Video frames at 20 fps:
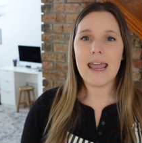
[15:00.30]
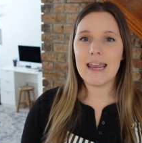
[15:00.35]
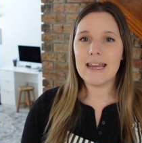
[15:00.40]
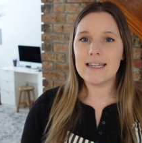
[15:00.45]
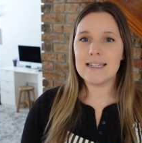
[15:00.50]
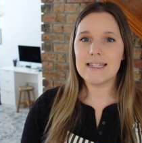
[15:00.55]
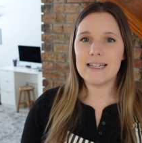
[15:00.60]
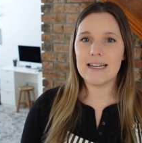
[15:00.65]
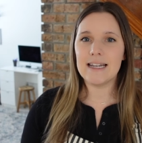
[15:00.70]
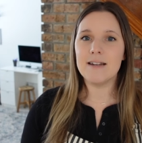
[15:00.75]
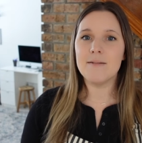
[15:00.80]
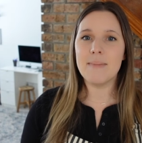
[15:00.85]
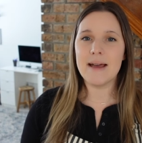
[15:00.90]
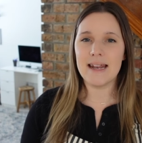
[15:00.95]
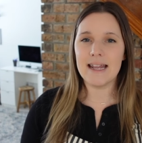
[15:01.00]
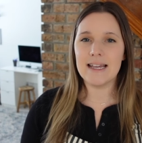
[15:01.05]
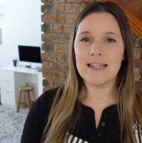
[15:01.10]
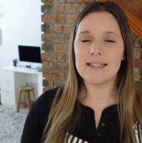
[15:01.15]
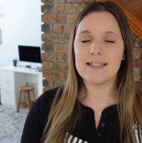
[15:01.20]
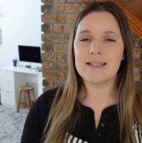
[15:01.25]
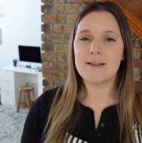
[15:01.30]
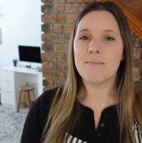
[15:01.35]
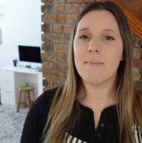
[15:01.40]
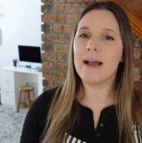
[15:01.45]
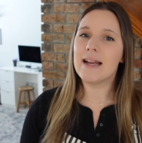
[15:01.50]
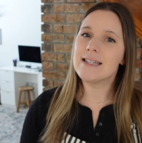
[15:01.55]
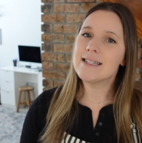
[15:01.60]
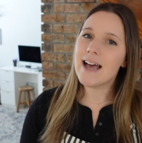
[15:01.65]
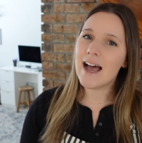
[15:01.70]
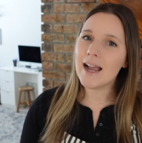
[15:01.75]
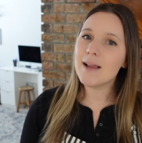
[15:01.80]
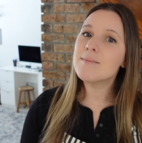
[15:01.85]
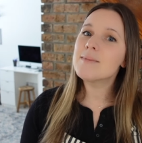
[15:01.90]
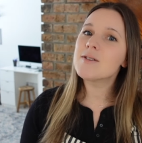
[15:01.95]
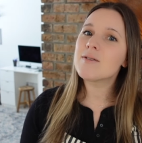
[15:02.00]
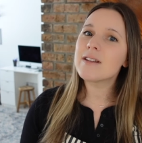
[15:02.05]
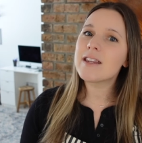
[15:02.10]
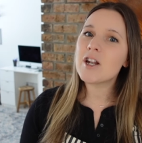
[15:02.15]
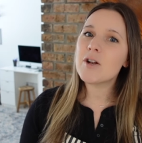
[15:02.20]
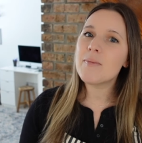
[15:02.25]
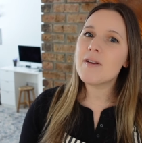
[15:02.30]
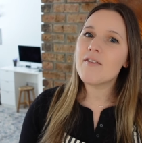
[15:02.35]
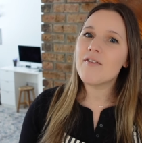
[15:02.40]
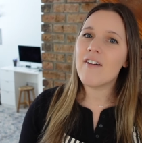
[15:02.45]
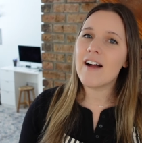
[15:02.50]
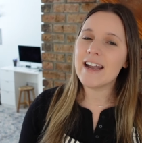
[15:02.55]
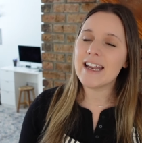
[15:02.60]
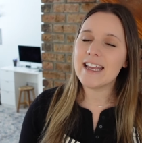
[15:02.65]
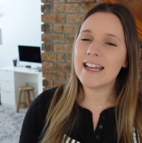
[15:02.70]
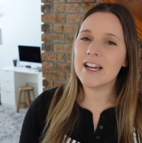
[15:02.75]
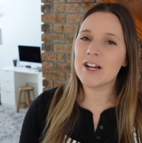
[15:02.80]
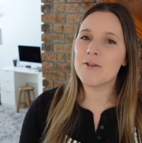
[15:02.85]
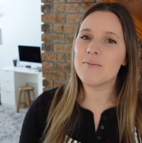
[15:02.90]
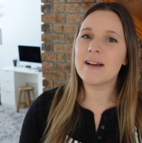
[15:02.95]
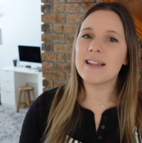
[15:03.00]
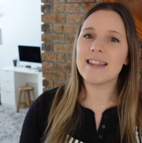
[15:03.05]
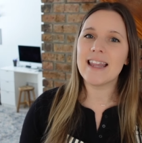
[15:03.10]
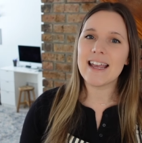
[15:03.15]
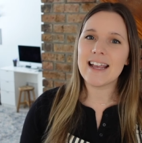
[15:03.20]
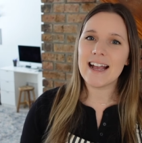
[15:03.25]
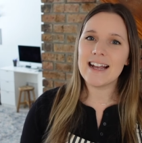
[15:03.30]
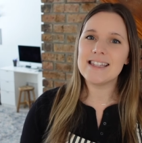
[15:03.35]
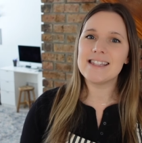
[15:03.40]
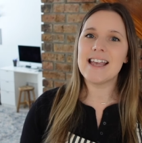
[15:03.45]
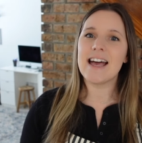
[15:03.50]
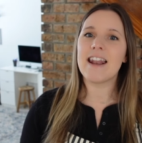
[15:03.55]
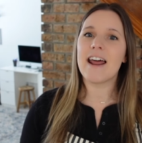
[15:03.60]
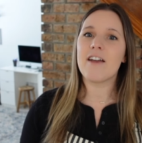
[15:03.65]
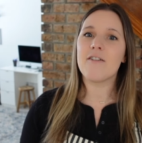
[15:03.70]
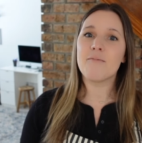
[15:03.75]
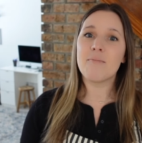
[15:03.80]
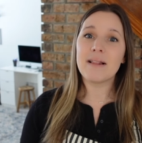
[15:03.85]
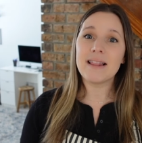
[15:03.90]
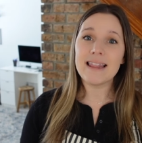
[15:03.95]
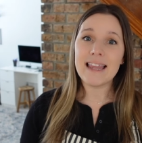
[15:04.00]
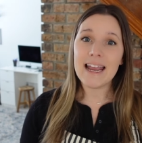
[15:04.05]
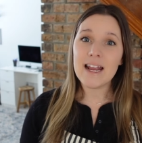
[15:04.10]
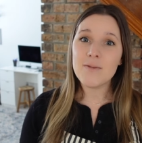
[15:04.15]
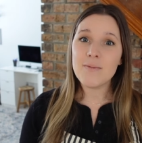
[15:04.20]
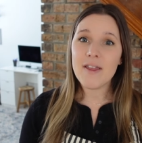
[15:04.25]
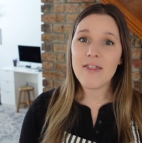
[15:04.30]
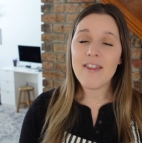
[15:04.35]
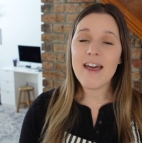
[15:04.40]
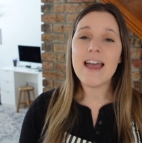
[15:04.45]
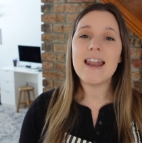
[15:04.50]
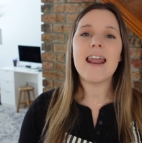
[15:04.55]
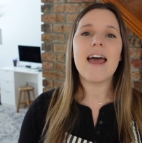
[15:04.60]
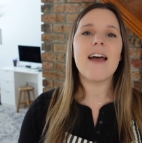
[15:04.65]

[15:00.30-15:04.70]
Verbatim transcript: 18 minutes. My times are a little bit funny here, but like I said, I have played with it.